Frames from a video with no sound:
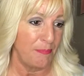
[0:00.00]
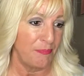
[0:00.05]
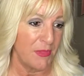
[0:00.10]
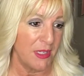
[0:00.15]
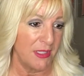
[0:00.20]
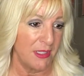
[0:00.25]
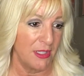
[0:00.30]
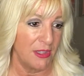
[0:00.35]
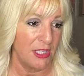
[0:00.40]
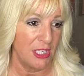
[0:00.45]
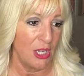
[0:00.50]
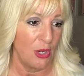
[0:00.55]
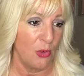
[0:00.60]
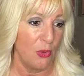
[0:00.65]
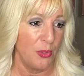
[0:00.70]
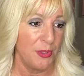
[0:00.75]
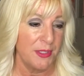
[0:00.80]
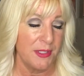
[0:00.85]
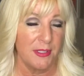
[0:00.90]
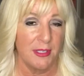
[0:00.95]
that the
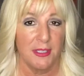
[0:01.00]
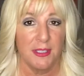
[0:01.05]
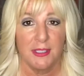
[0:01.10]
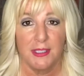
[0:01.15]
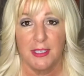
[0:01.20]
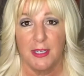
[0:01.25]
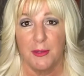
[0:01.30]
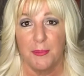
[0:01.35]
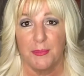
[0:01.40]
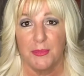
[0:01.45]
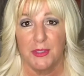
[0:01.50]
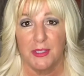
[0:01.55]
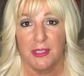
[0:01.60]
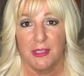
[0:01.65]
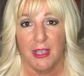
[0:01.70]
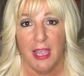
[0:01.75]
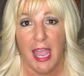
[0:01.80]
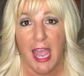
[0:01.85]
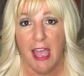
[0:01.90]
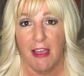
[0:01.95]
old systems
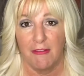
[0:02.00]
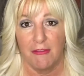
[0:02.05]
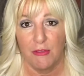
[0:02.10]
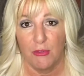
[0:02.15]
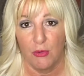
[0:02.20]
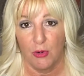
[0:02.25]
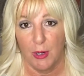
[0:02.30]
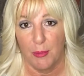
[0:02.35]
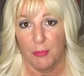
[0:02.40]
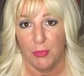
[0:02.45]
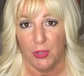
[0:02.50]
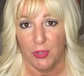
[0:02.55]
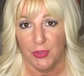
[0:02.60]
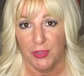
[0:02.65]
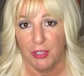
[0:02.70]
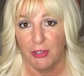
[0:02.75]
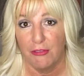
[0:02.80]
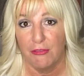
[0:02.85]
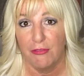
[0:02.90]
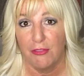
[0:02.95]
have crumbled.
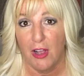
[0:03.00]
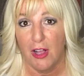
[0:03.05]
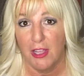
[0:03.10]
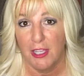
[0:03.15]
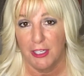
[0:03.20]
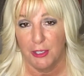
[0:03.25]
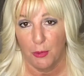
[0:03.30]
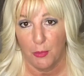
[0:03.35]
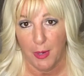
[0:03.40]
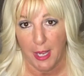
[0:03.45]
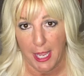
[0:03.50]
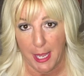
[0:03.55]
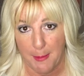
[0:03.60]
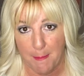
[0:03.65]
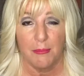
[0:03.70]
They're falling away.